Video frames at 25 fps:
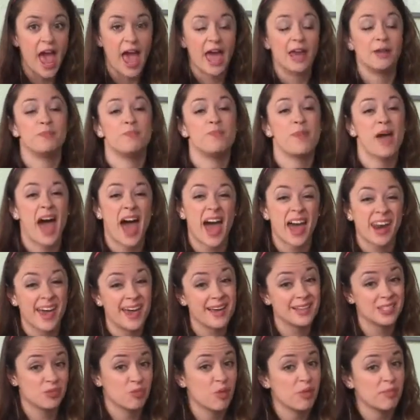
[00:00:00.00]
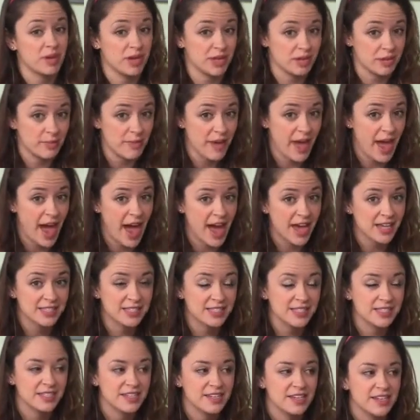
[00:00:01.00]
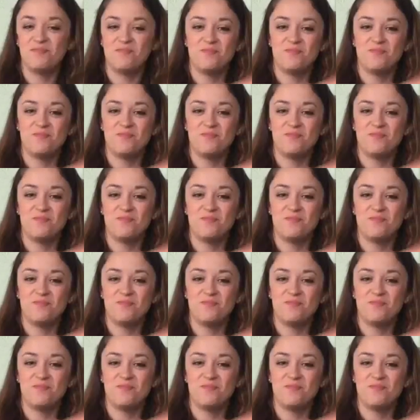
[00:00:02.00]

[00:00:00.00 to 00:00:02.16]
and badass women of the past.